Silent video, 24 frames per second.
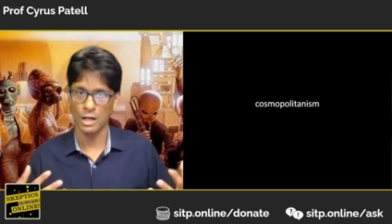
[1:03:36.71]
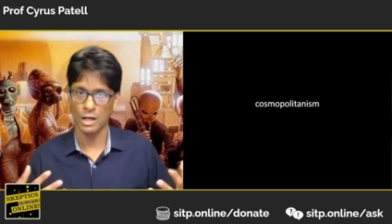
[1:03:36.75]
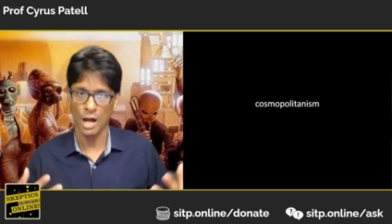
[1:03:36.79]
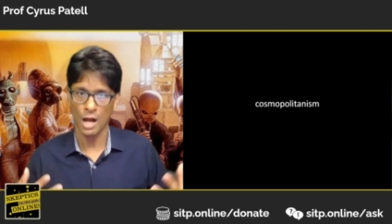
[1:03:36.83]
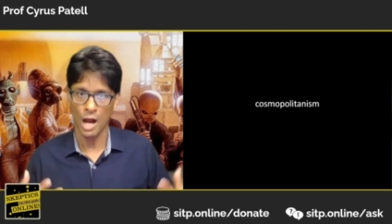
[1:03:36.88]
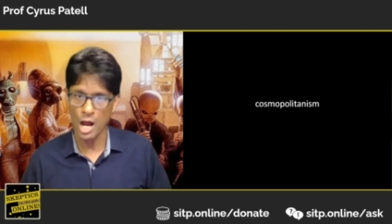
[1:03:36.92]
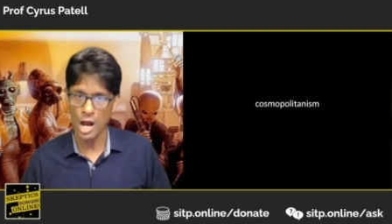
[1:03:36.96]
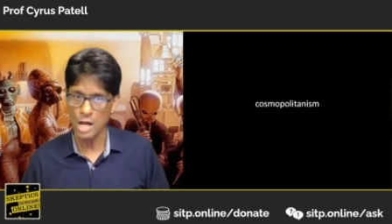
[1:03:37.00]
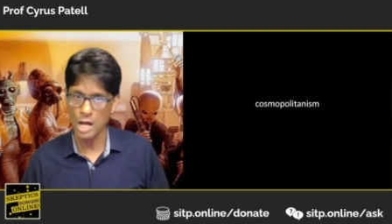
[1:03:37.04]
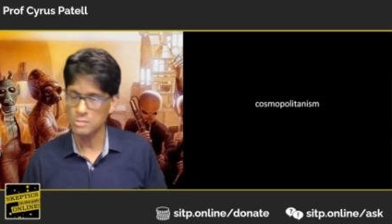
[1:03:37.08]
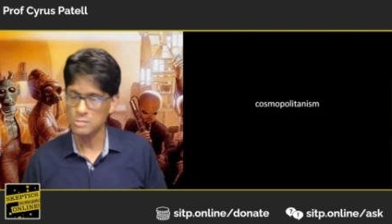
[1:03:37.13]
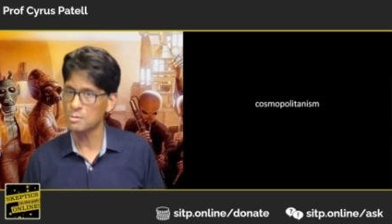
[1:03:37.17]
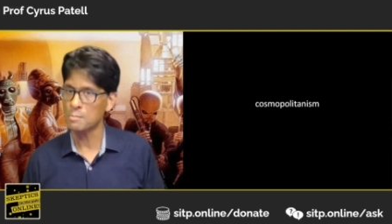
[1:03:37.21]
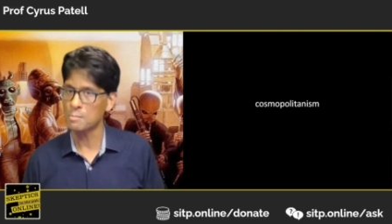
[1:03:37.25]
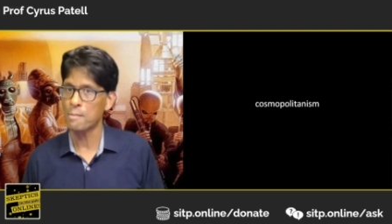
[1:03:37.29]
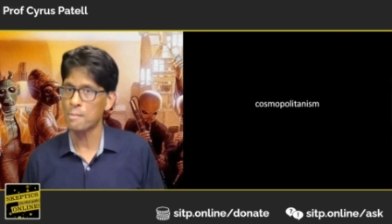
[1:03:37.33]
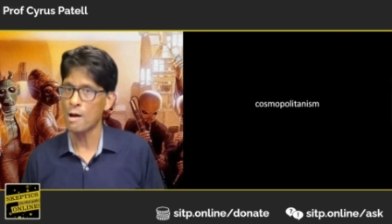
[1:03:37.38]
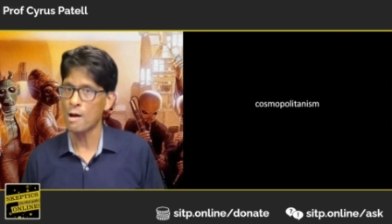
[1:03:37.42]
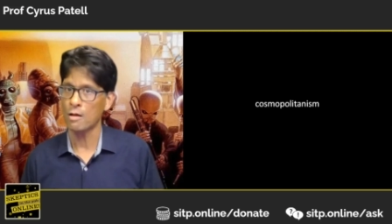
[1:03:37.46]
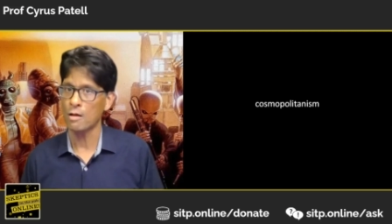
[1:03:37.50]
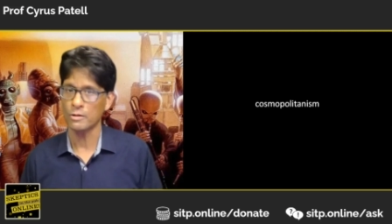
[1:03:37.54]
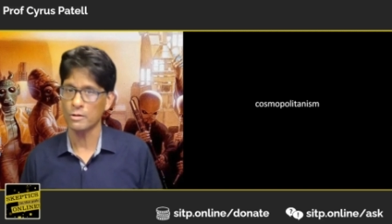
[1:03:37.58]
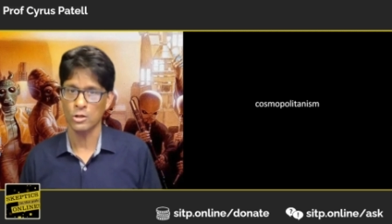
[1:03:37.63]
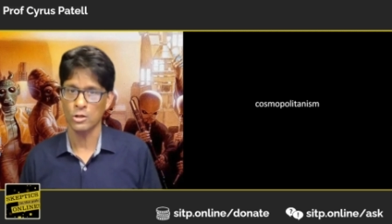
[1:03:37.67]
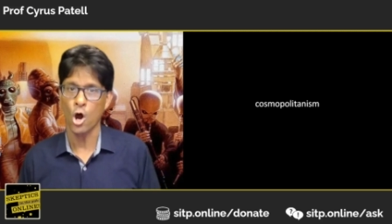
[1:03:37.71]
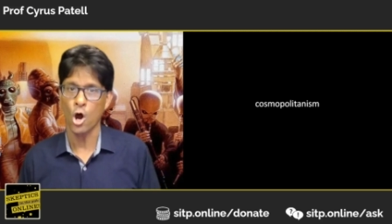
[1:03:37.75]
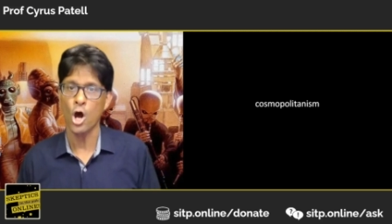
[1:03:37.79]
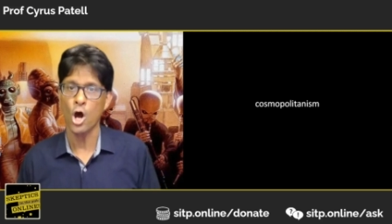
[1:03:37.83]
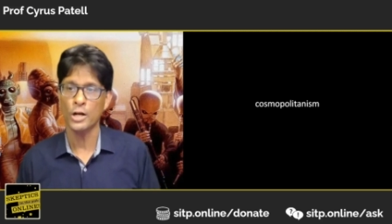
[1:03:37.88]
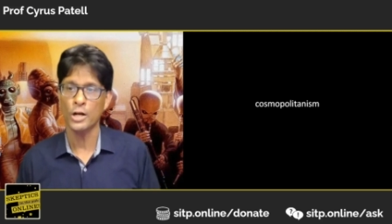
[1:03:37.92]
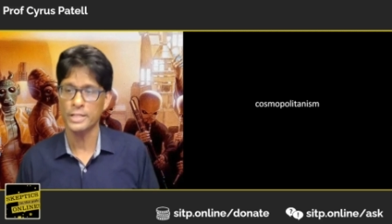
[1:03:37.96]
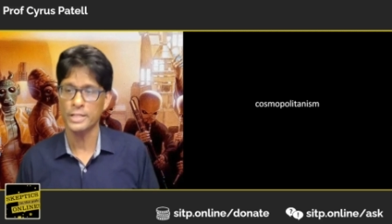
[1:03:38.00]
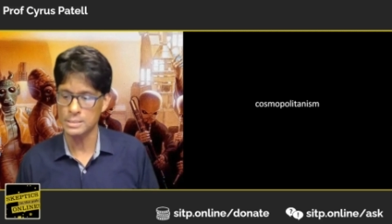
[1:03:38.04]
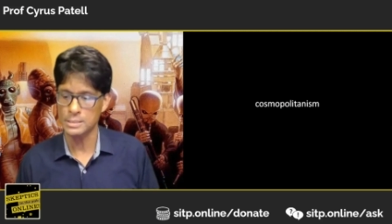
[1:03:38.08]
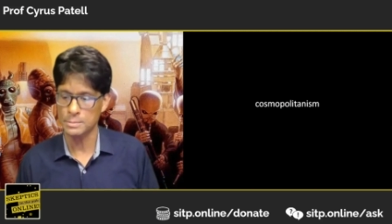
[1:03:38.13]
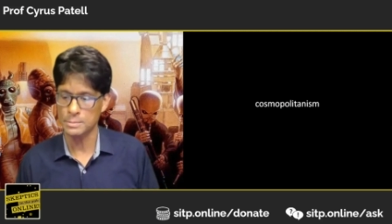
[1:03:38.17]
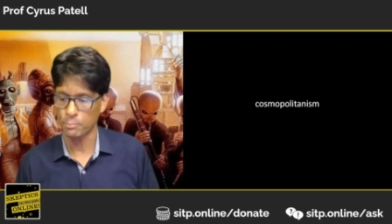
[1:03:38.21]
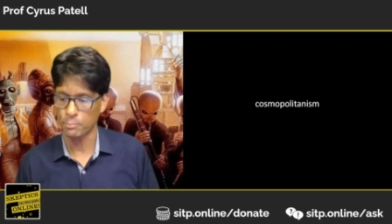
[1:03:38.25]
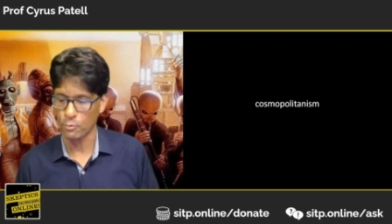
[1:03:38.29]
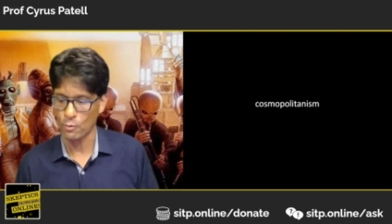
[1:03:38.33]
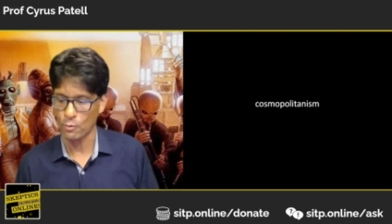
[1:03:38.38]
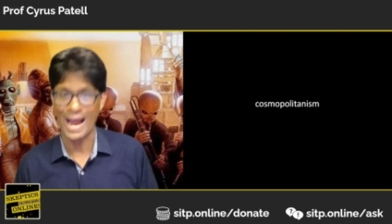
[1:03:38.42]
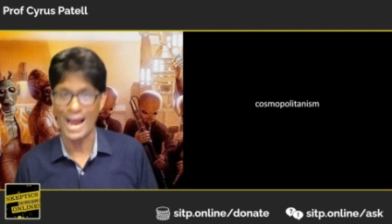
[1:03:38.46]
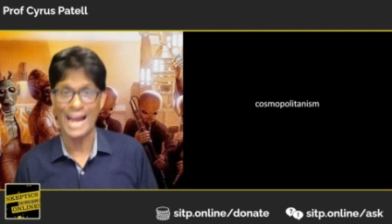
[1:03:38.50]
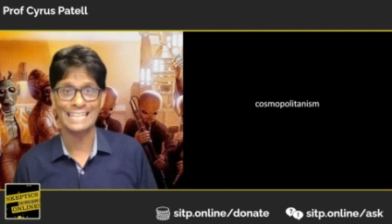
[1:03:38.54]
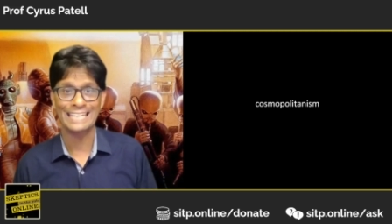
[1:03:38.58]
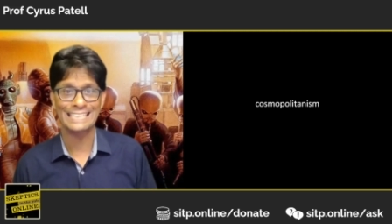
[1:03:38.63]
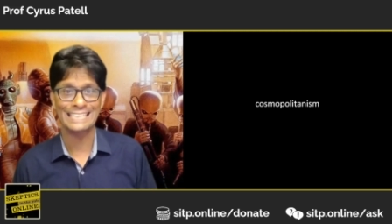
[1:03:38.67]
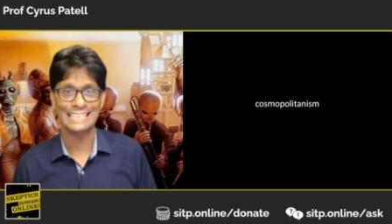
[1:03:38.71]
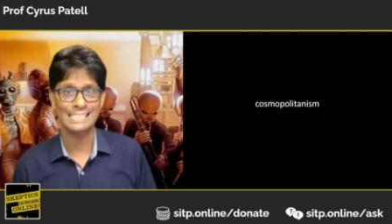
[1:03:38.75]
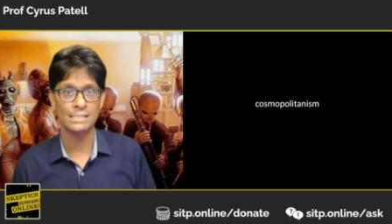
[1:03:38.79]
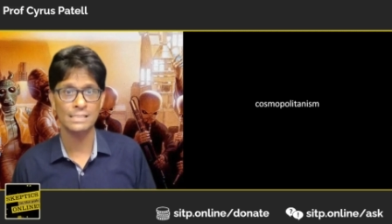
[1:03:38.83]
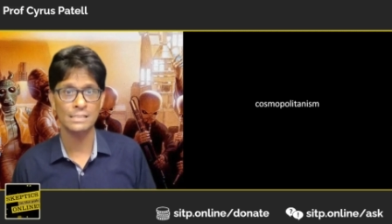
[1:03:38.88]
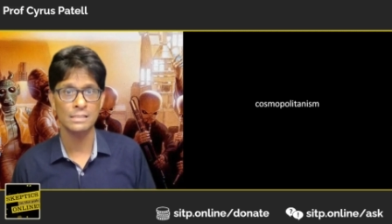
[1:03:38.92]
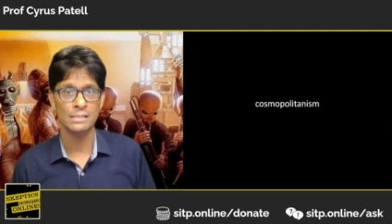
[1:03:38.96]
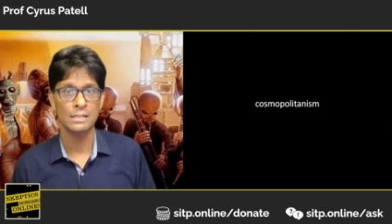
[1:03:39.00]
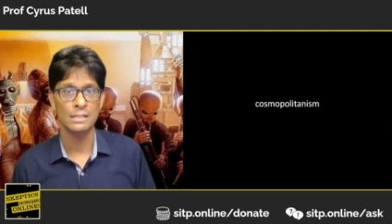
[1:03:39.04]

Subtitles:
cosmopolitan audience practice